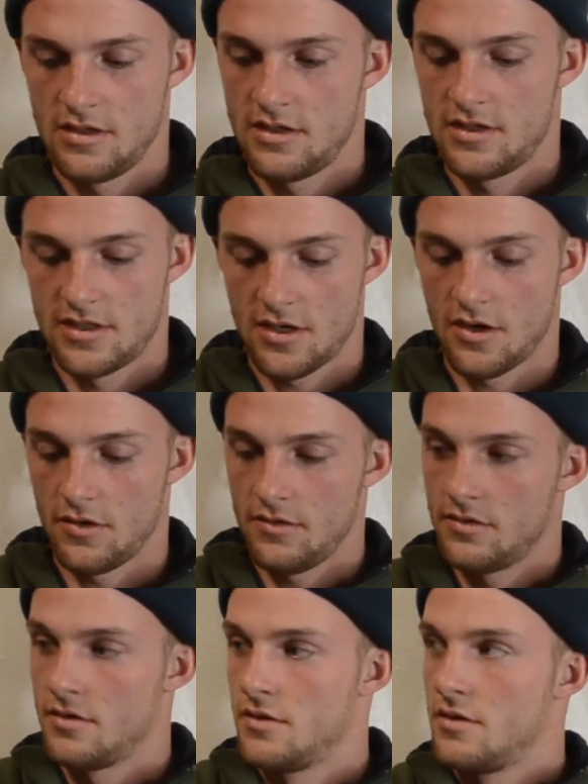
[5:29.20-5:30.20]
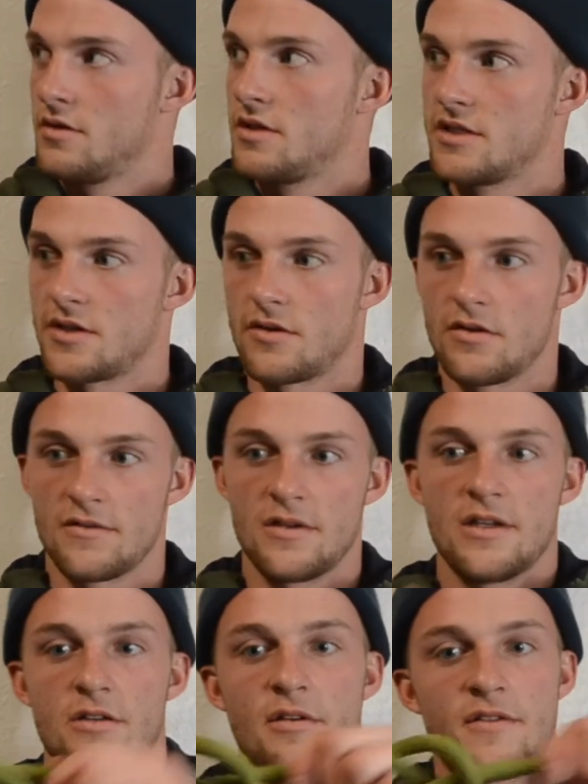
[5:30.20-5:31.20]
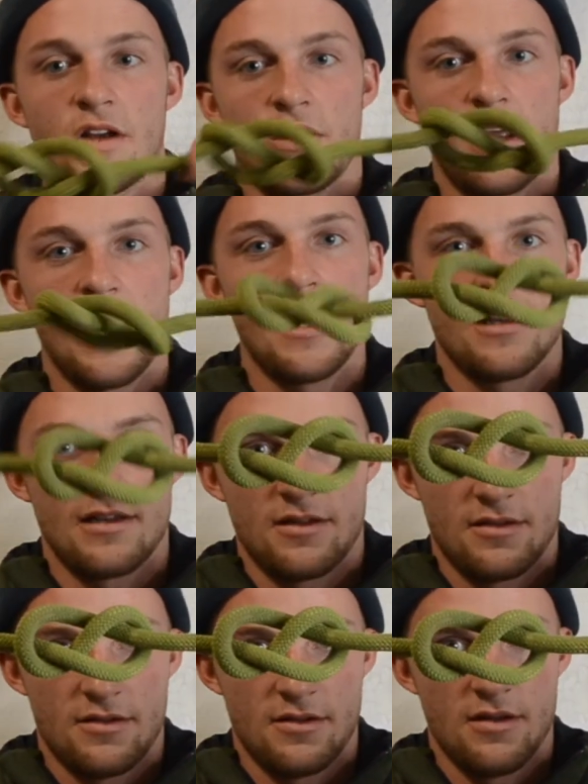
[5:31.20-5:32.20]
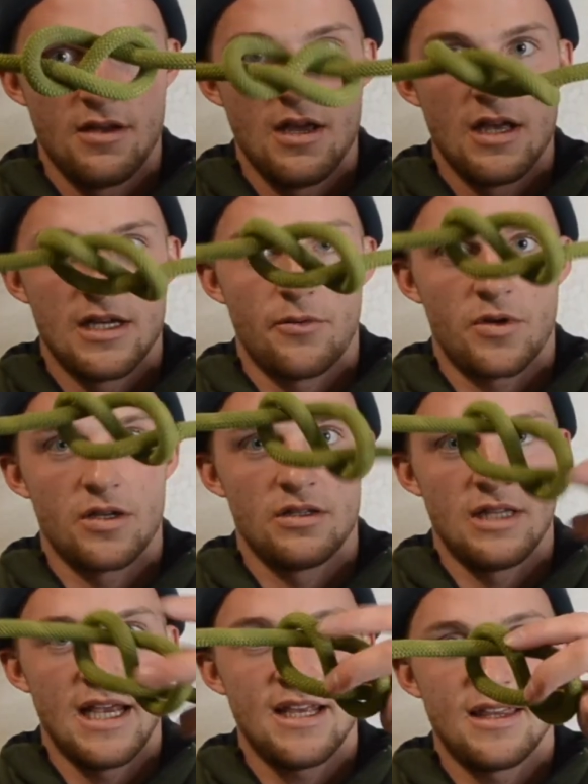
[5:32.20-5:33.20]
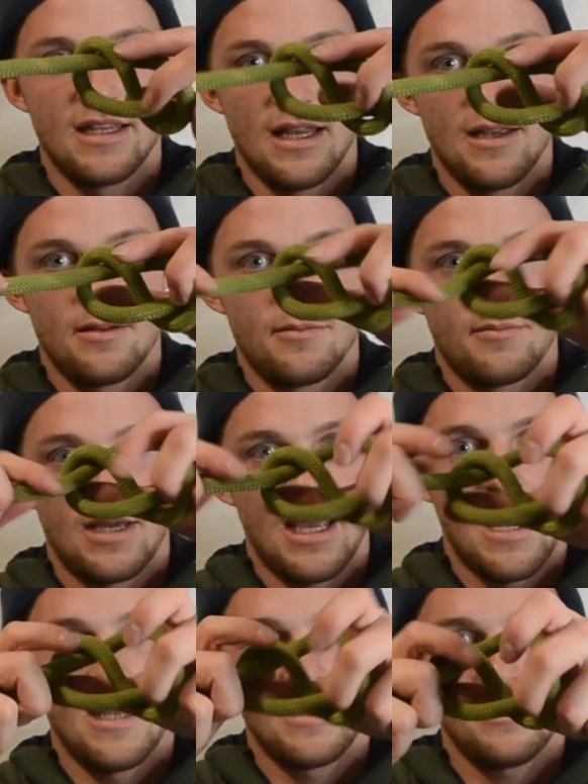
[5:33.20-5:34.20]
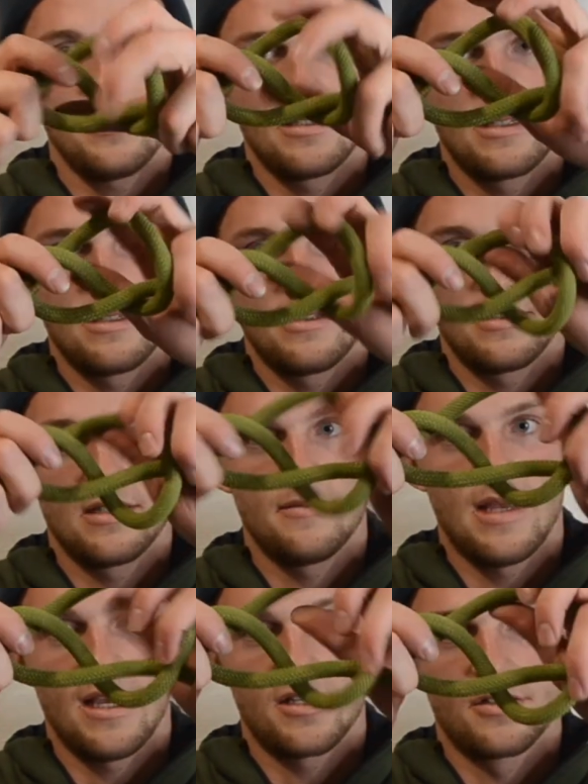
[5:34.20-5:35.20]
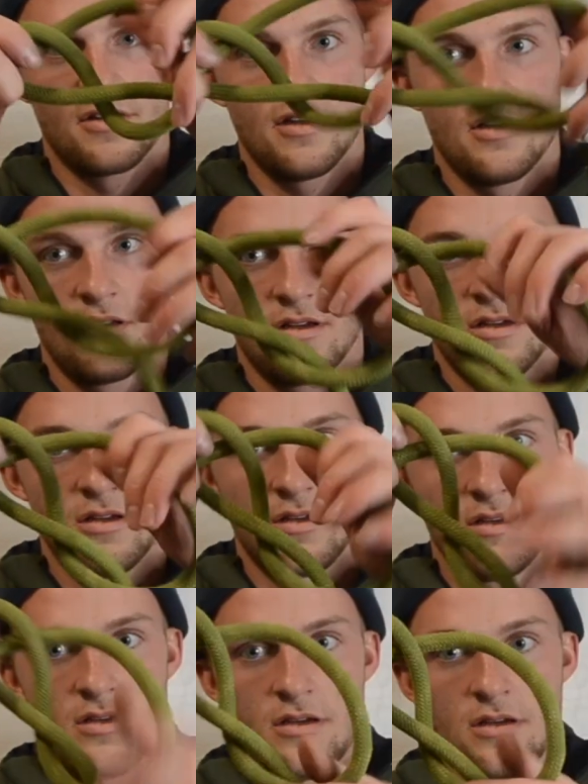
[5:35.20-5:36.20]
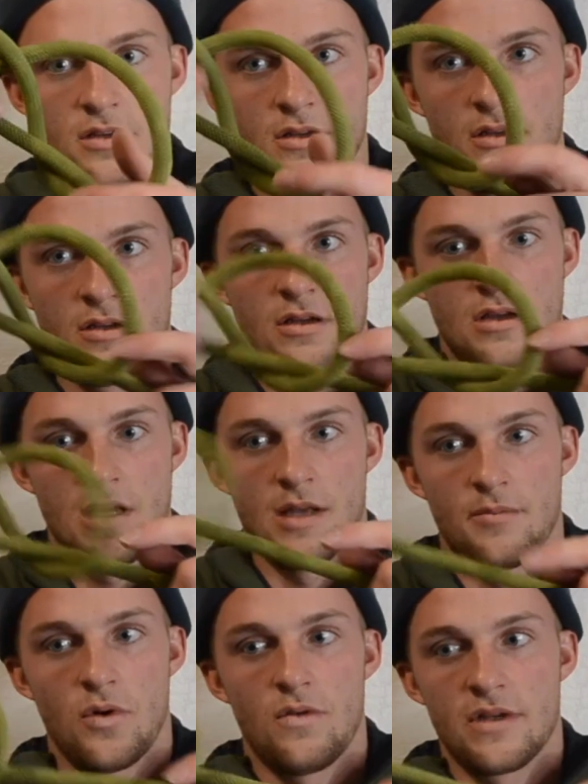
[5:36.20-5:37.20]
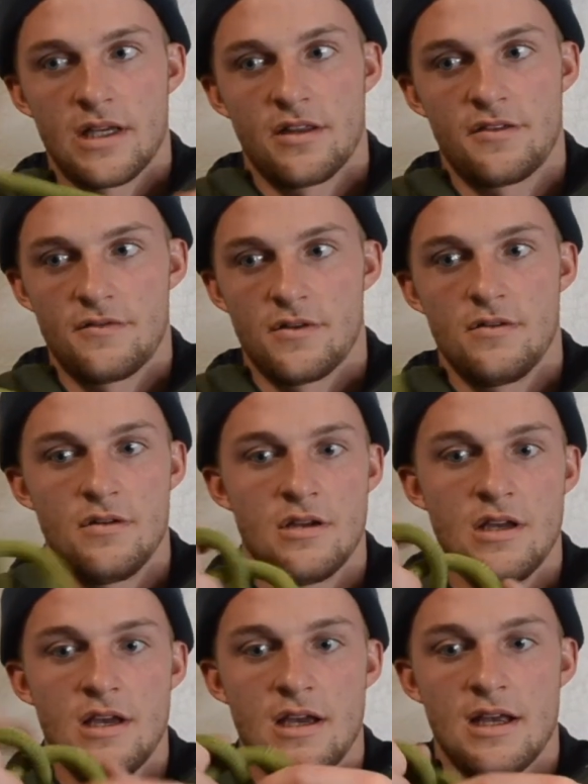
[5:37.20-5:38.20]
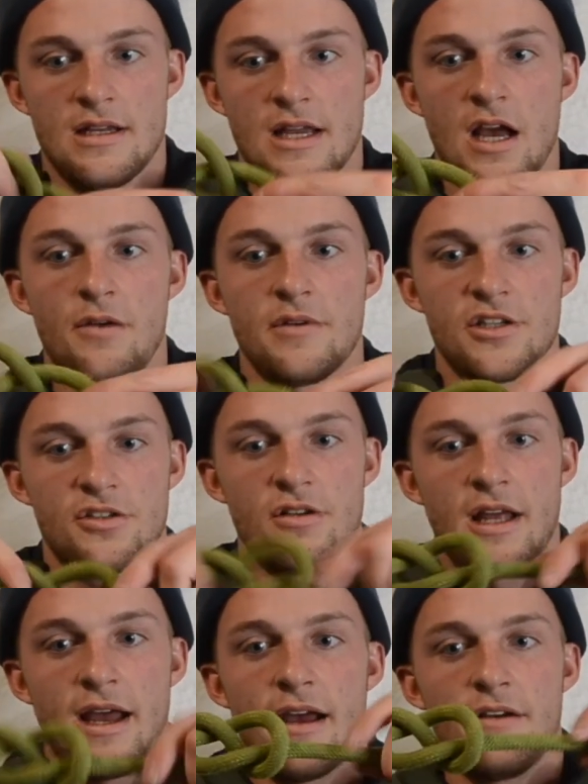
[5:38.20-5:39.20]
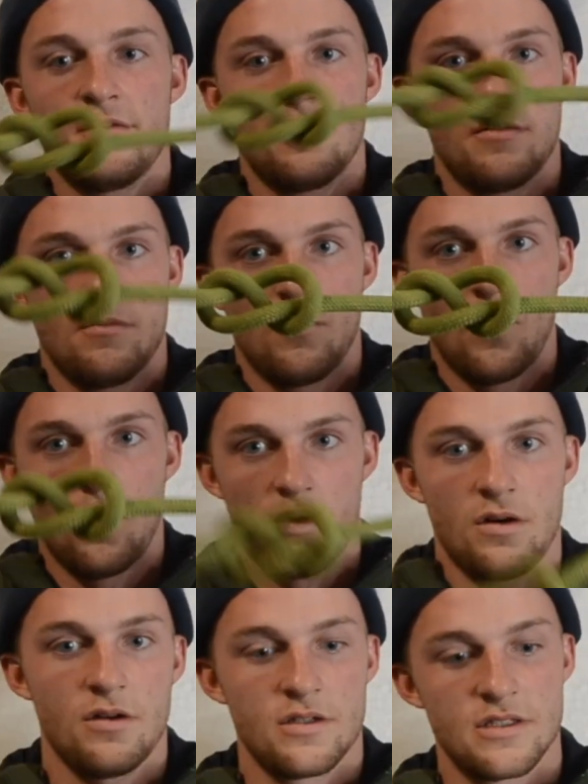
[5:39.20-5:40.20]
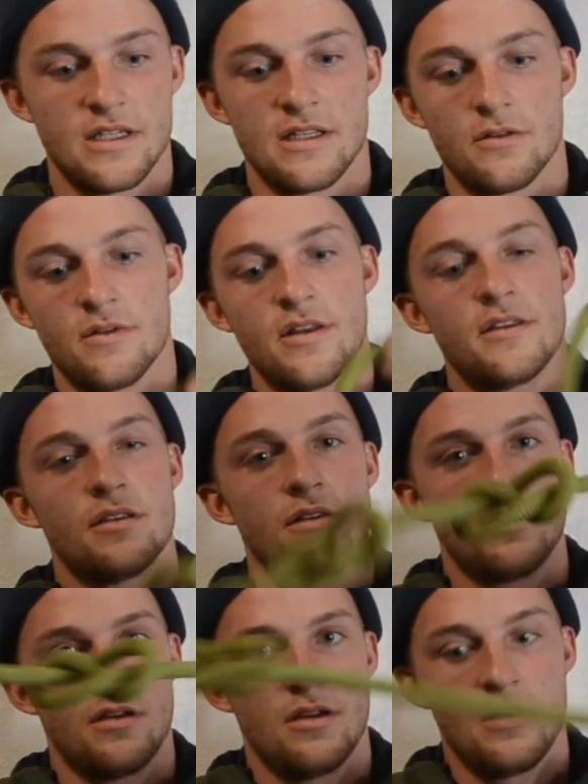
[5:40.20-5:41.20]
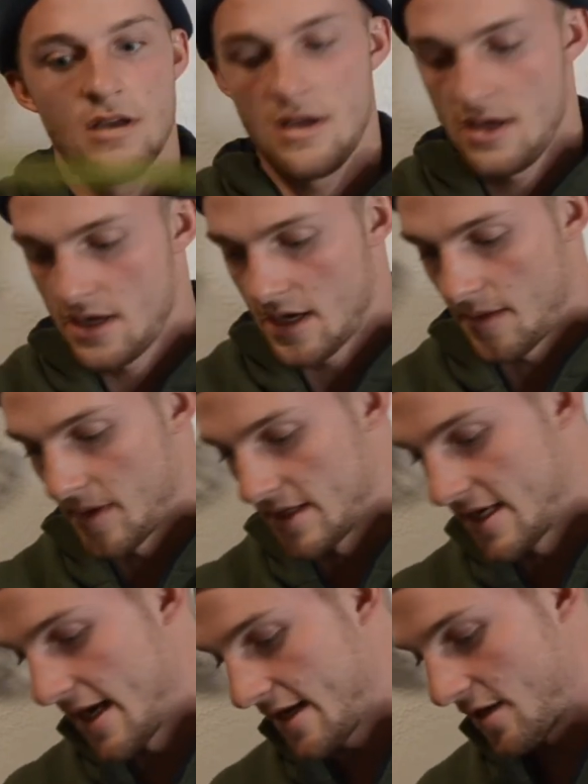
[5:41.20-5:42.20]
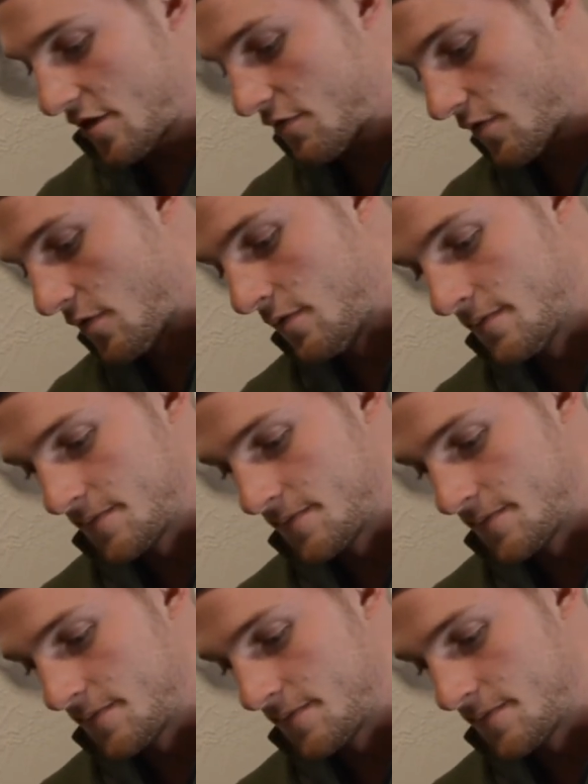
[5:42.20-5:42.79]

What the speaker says: So start over. Here we've got our 8. Now we're going to lengthen it by adding some extra and pulling it through. And now we should have more to deal with. I'm going to take it through.